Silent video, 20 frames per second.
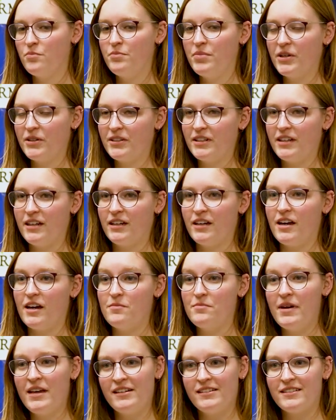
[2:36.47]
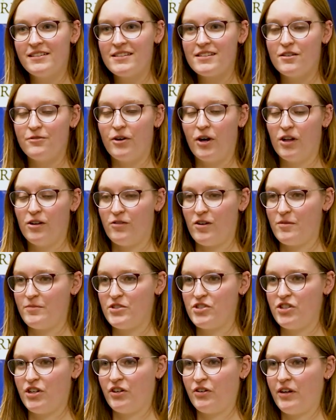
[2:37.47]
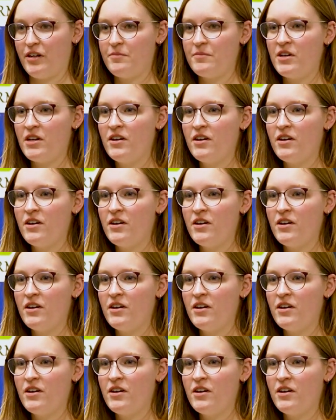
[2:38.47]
building, and maintenance of all of our machinery.